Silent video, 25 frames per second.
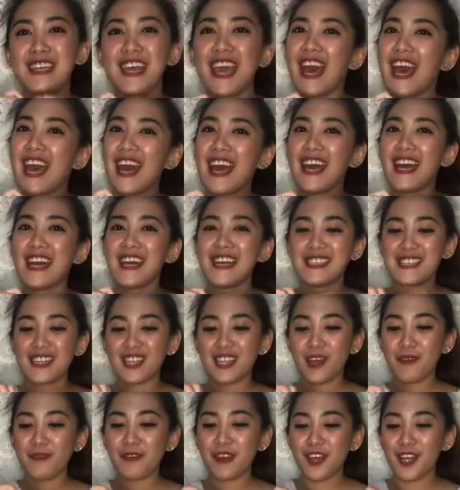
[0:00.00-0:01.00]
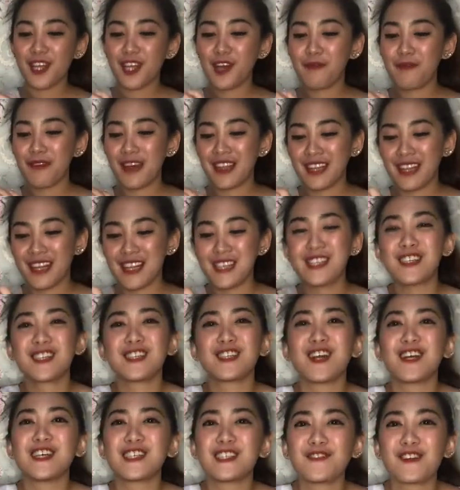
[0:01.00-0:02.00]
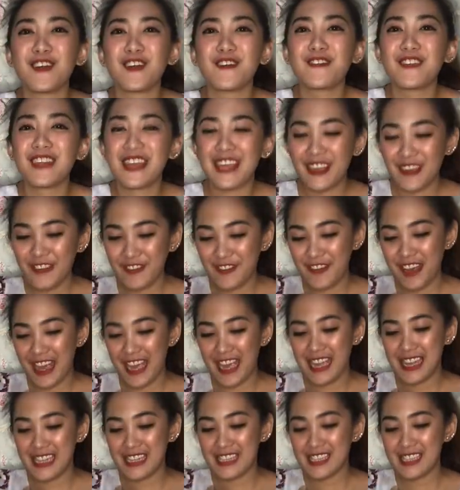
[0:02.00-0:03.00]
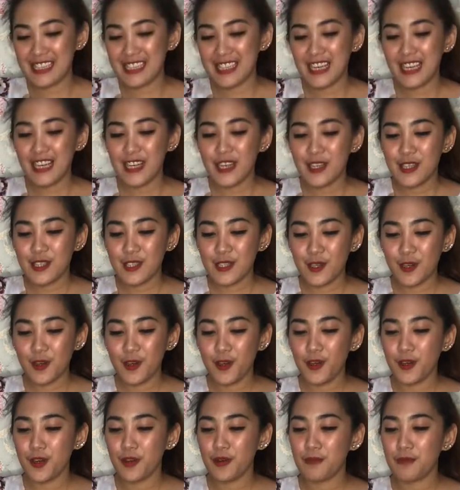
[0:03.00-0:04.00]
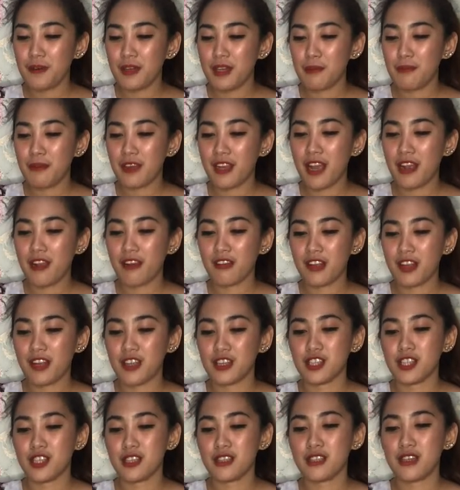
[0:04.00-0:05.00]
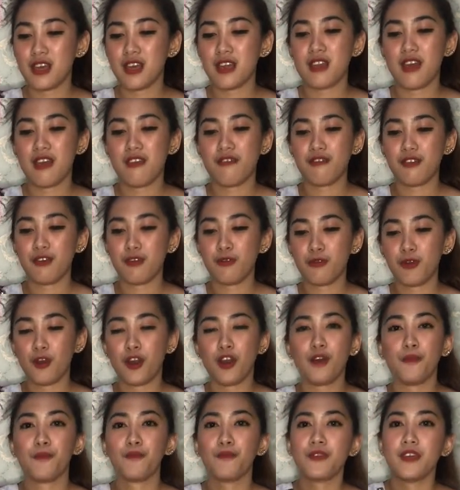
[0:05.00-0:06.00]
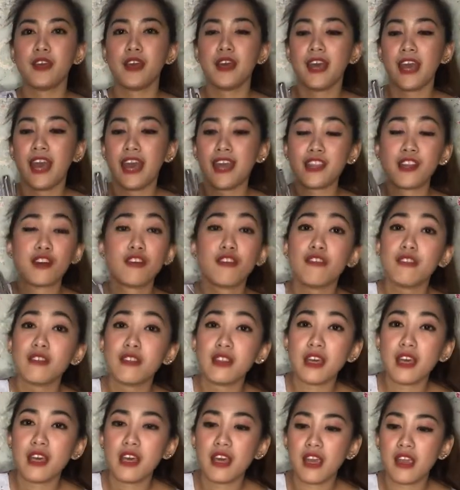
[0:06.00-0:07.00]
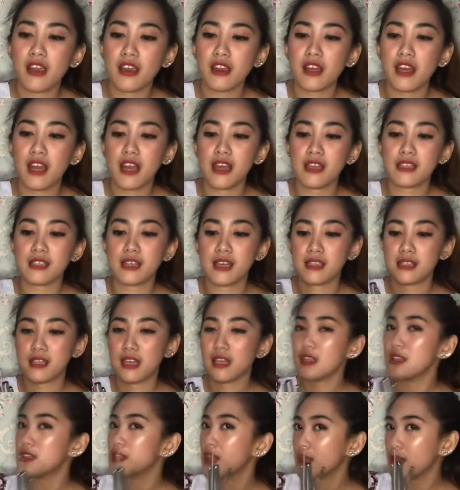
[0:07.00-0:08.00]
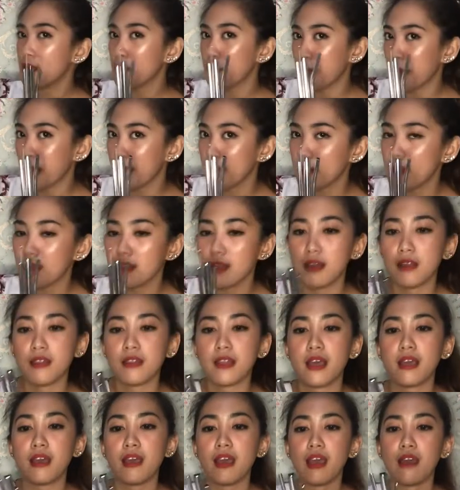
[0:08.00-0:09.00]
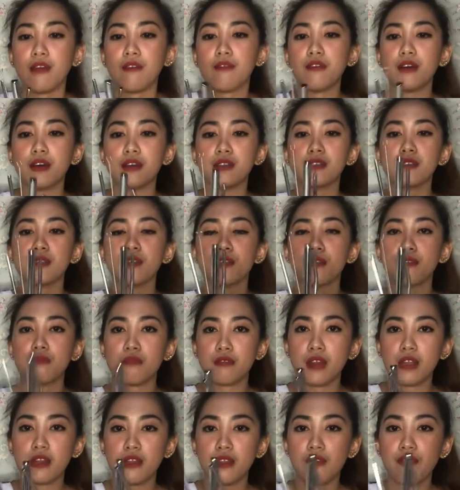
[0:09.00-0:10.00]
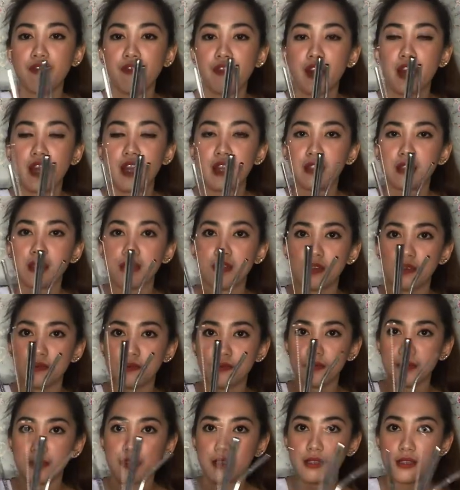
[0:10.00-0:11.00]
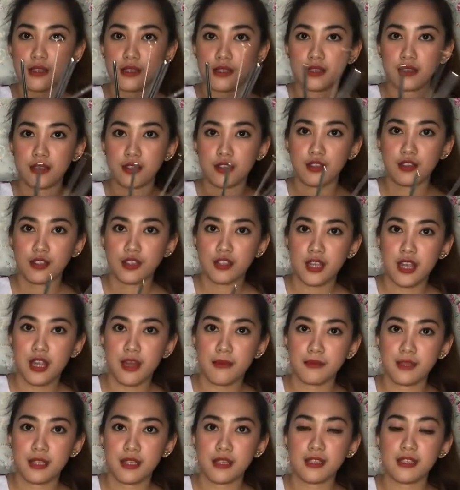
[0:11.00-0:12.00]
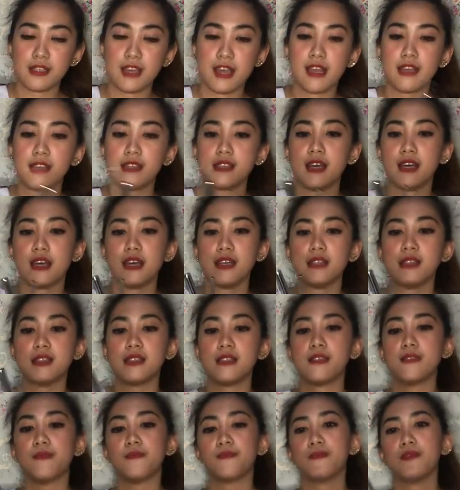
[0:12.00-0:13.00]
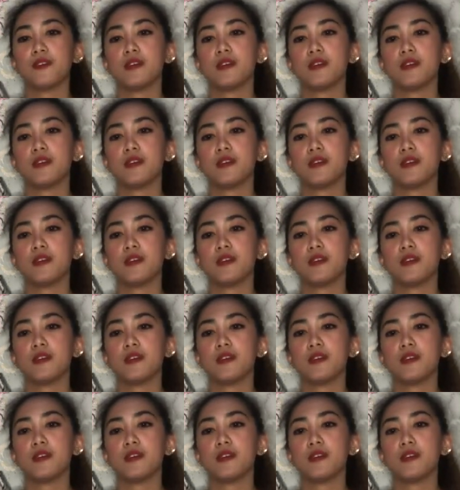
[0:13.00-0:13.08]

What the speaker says: Yes, ang dami ko ng metal straws from the events. So, binibigay ko na lang siya sa nephew ko. And the good thing here, guys, kasi hindi sa tipid, they gave us the three different shapes and sizes.